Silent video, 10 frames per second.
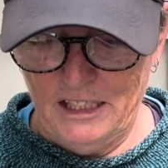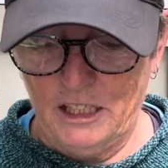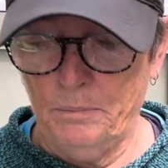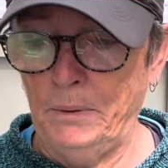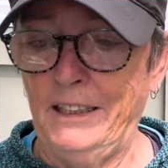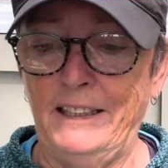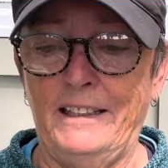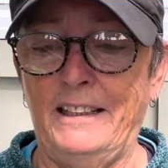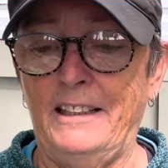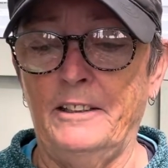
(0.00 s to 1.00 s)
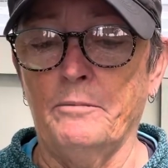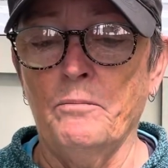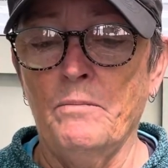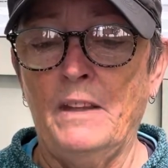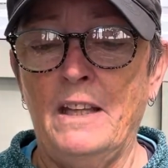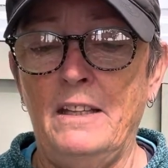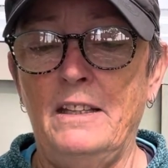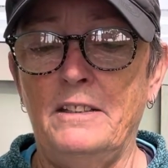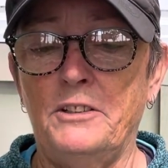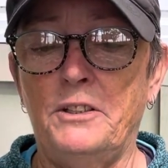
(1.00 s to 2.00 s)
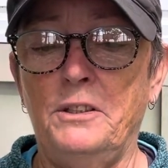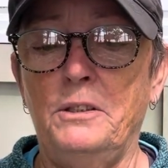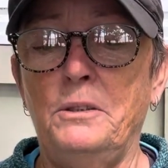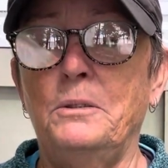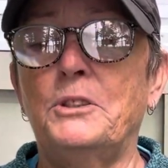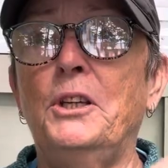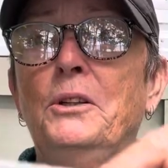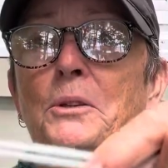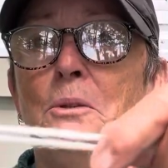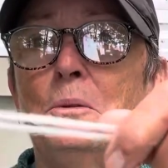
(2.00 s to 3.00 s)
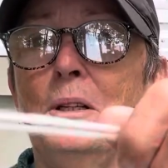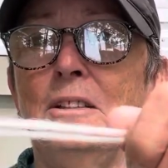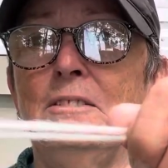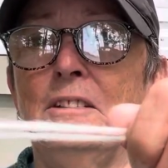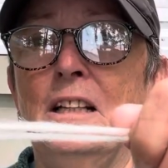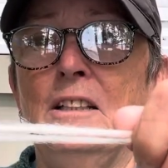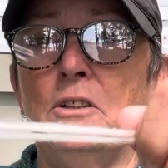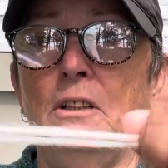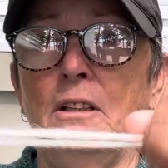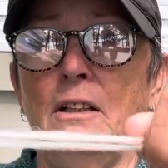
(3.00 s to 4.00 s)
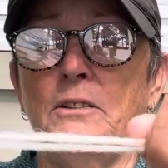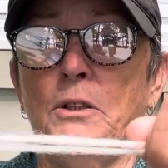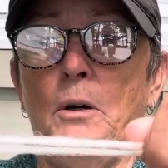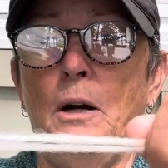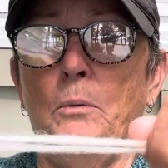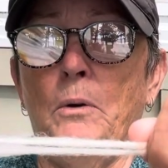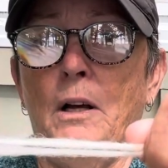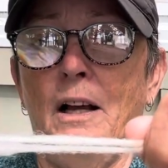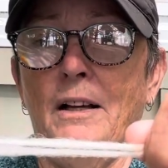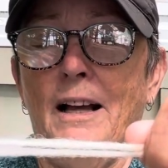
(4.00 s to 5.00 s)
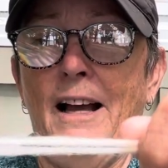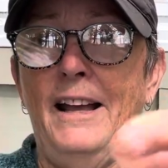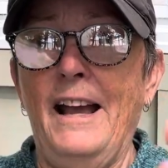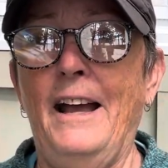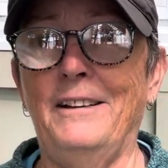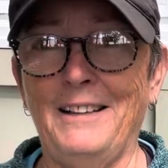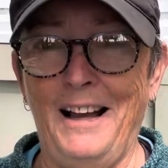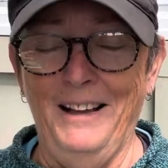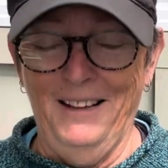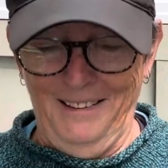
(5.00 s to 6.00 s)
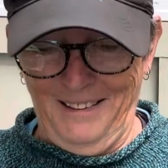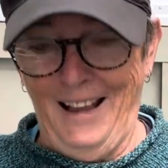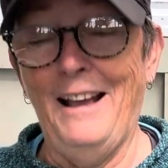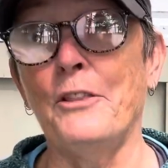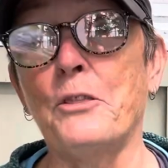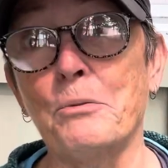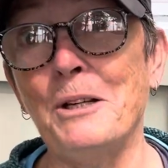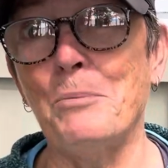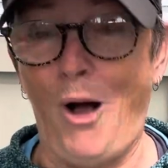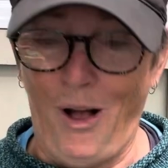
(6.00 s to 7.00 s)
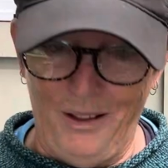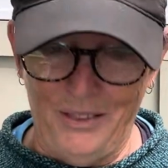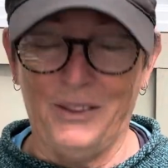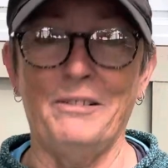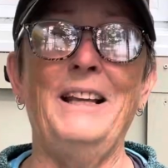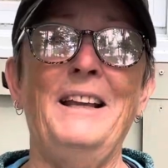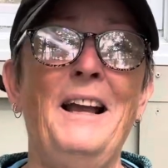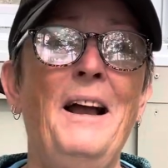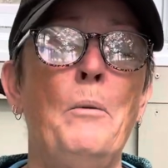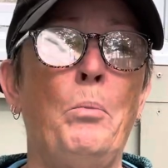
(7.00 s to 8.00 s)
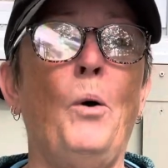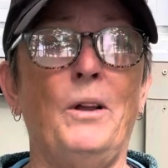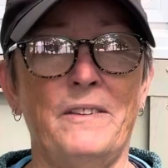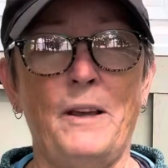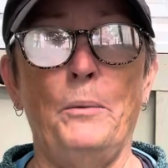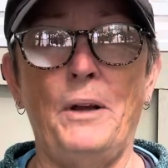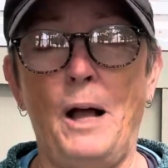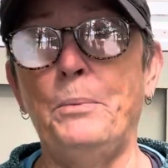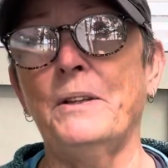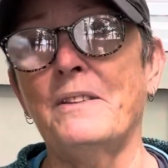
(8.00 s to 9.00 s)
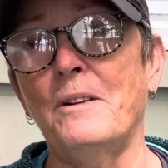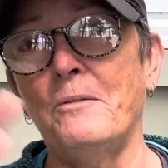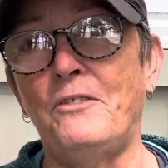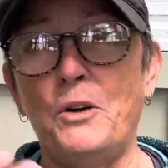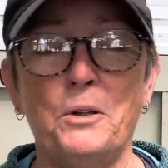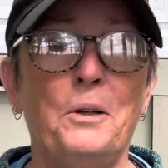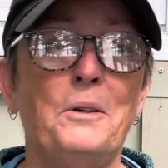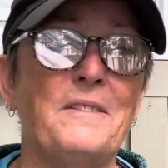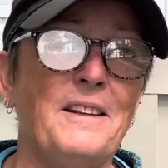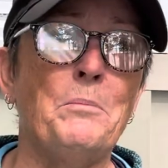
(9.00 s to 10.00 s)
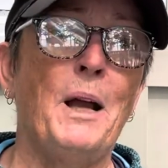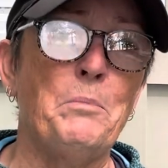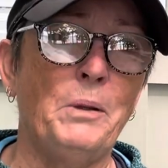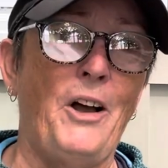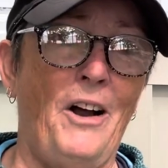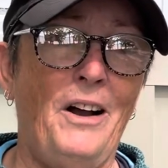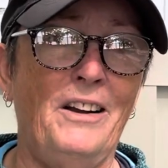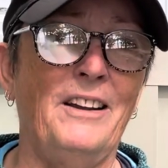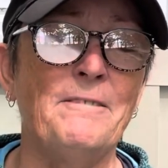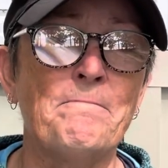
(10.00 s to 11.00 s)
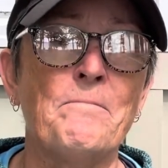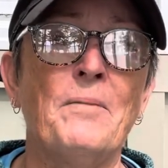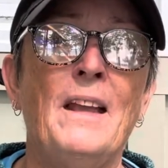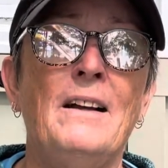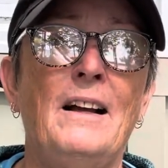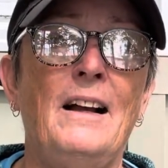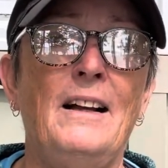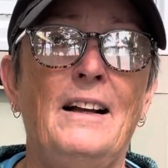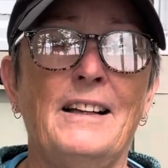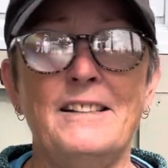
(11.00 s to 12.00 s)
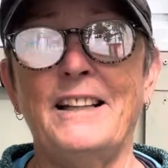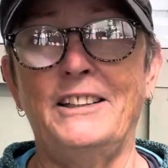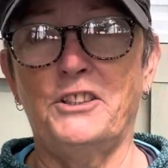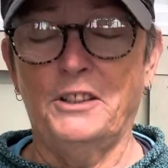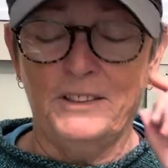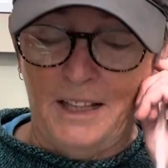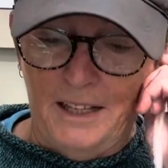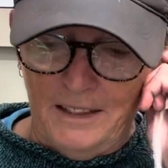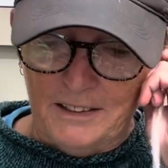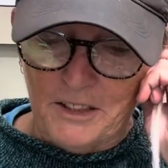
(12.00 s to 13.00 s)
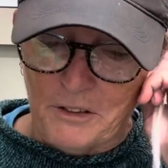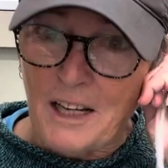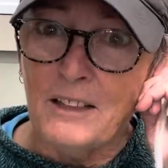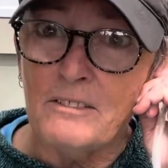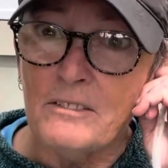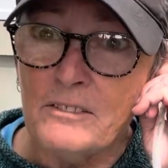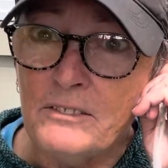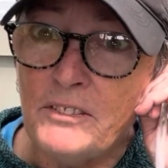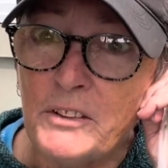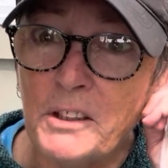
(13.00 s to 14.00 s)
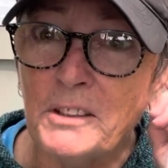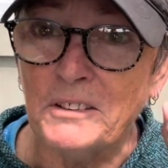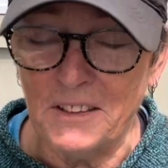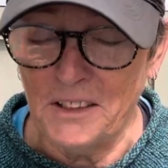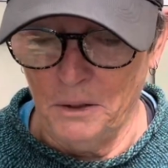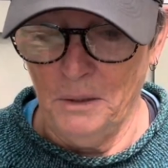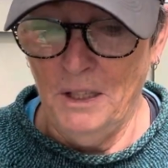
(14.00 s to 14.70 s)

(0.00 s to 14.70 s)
split it into 2. So I had 3 bowls. I'll put some photos in my blog because I took straight photos. So